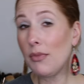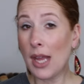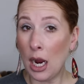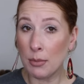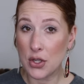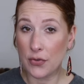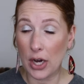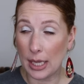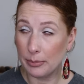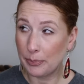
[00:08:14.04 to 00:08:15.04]
I almost
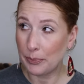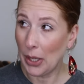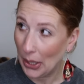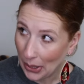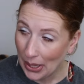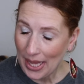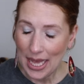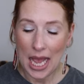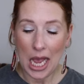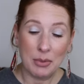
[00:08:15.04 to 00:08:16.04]
forgot
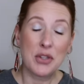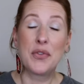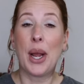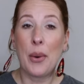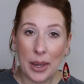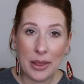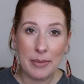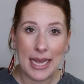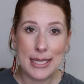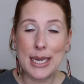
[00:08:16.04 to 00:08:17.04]
almost forgot one of the
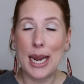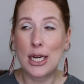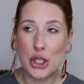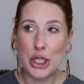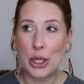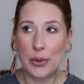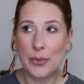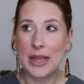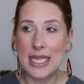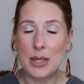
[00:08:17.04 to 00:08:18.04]
best. I actually go in
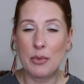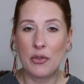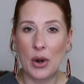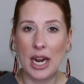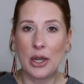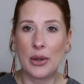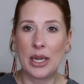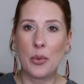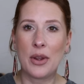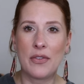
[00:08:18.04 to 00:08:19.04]
with this before I go
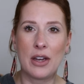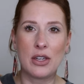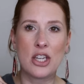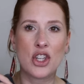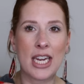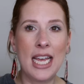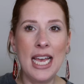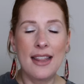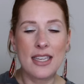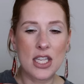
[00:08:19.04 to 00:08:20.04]
in with foundation.
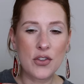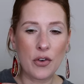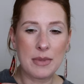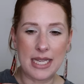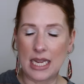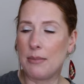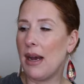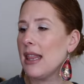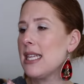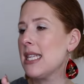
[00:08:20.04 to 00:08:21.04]
This is from
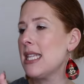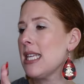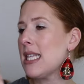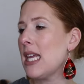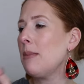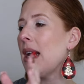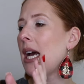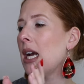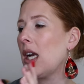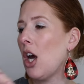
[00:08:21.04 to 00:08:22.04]
Sigma. This is the
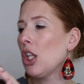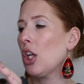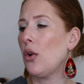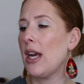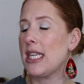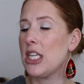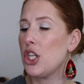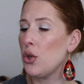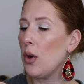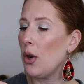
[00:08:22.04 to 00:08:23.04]
Sigma Color Correcting
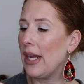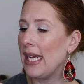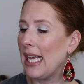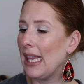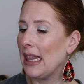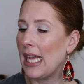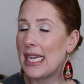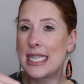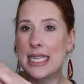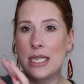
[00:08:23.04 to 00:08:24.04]
Duo in
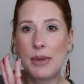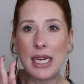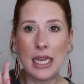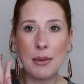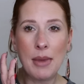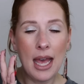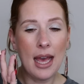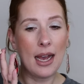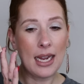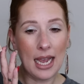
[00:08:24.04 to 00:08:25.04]
Light to Medium.
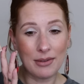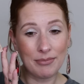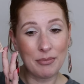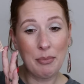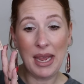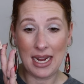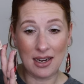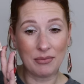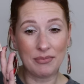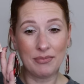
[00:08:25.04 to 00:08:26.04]
Again,
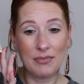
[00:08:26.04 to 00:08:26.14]
pan.